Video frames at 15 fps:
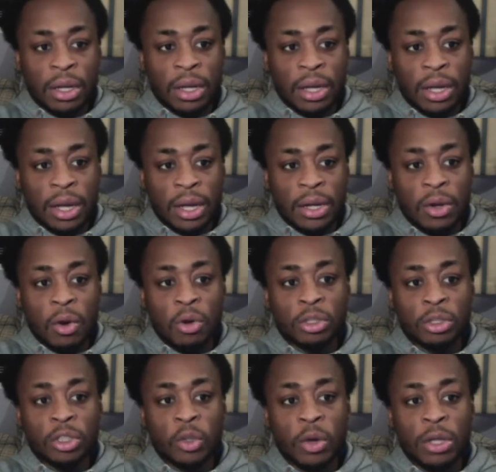And
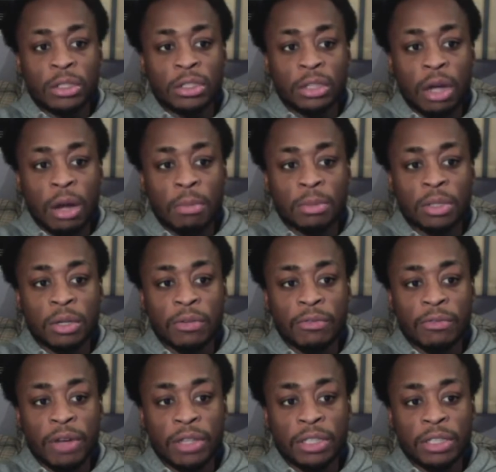also in Psalms
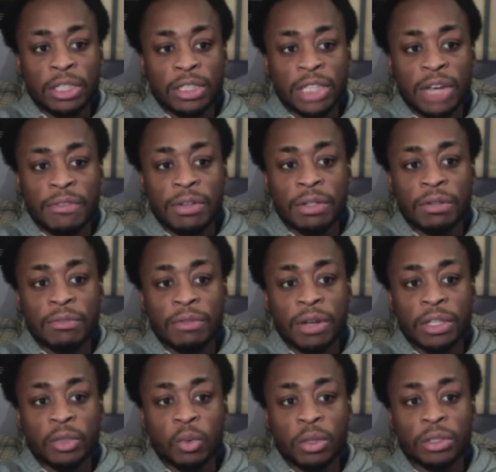37, verse
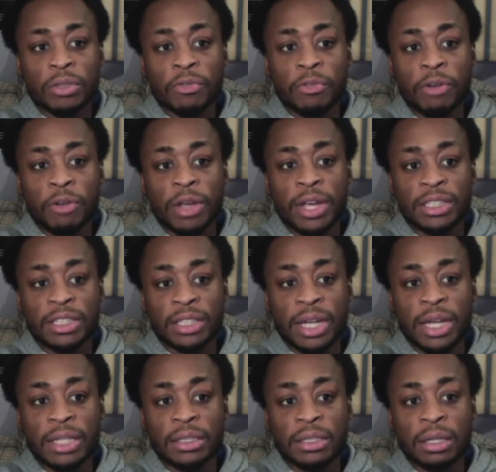1 to 3, it
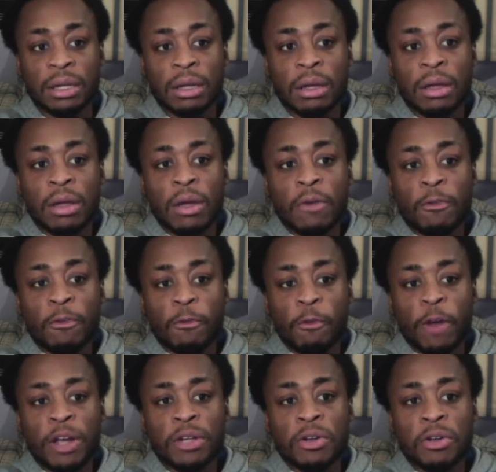says,
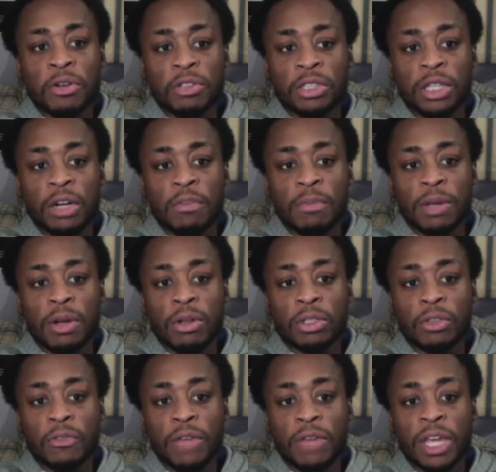Fret not yourself because
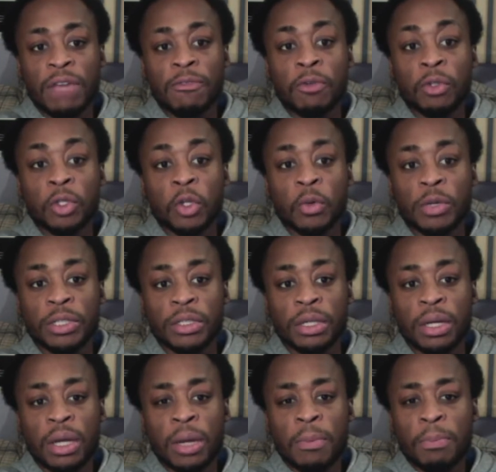of evildoers.
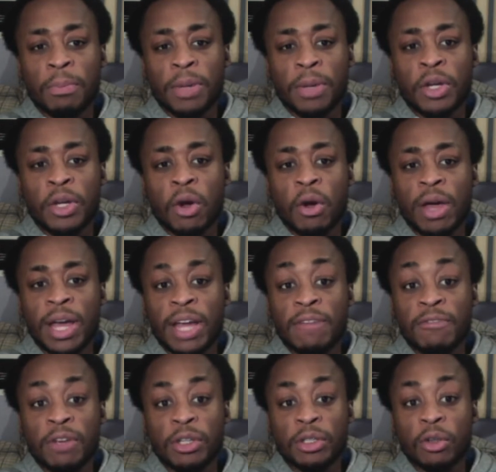Be not
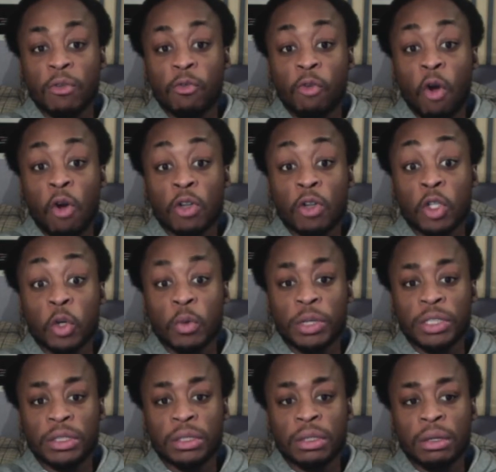envious of
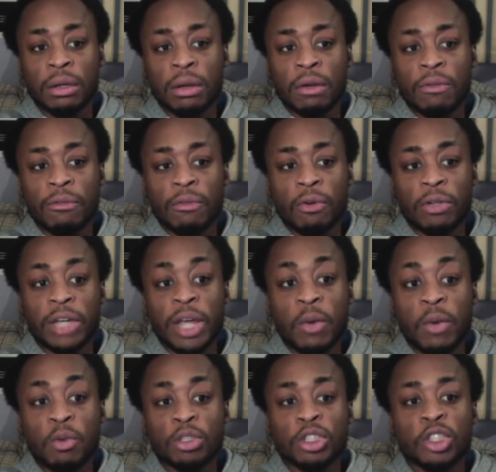wrongdoers, for they will
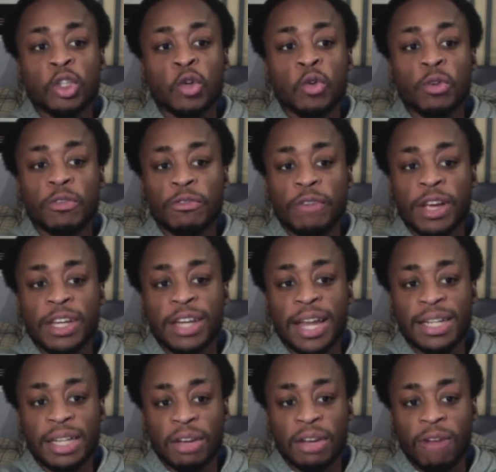soon fade like
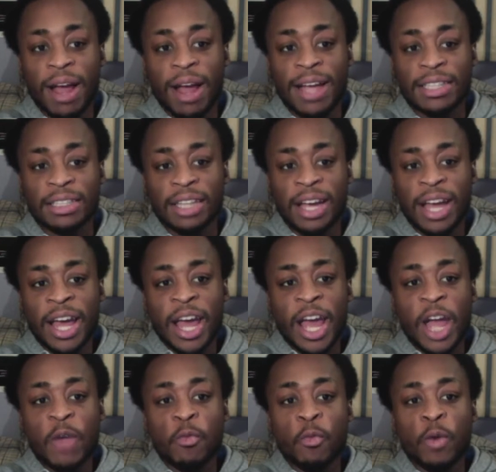the grass
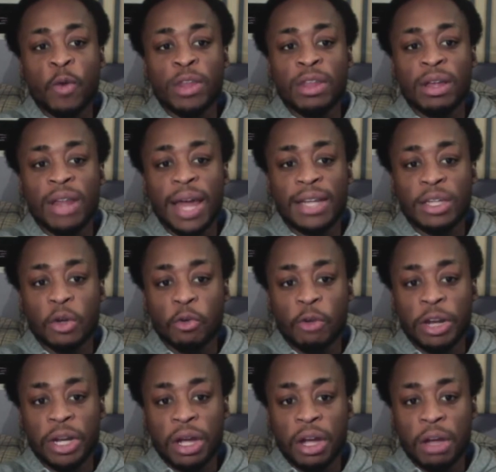and wither like the
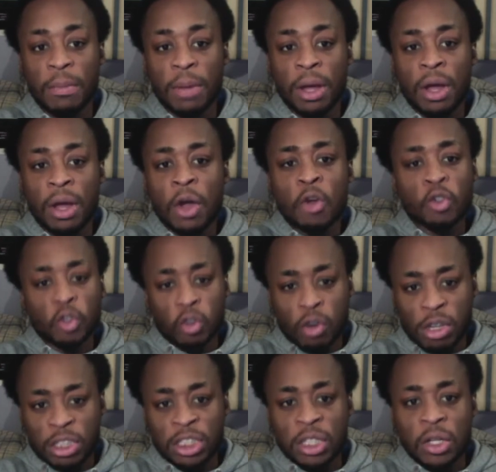green herb.
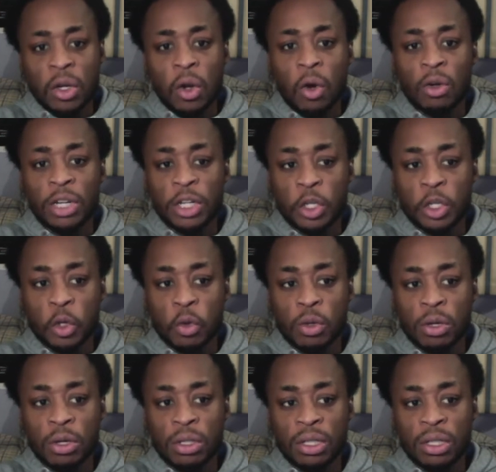Trust in the Lord and do good.